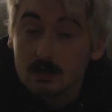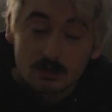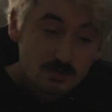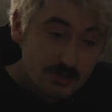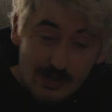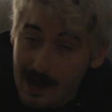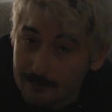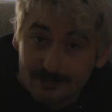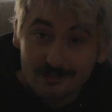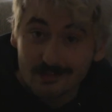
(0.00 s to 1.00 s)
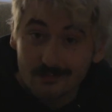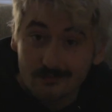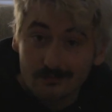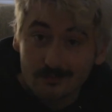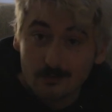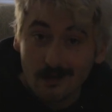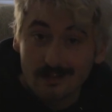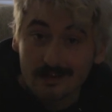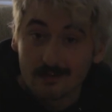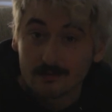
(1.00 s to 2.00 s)
synopsis of the
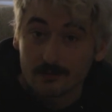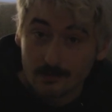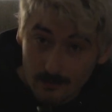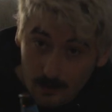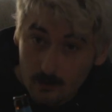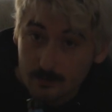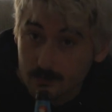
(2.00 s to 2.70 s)
Twilight characters. Hope you